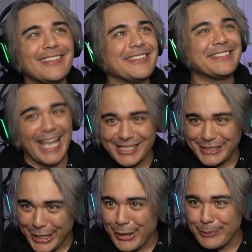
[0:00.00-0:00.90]
That's
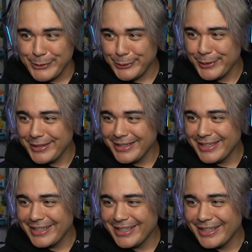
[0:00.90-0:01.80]
J-Hope too?
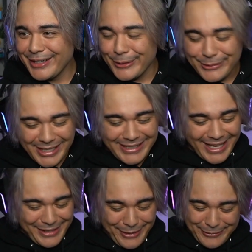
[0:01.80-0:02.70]
Who sang
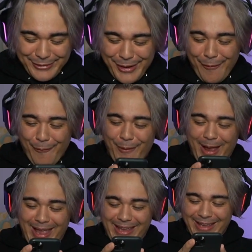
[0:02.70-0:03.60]
that note? No
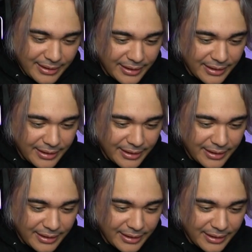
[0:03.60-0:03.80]
way.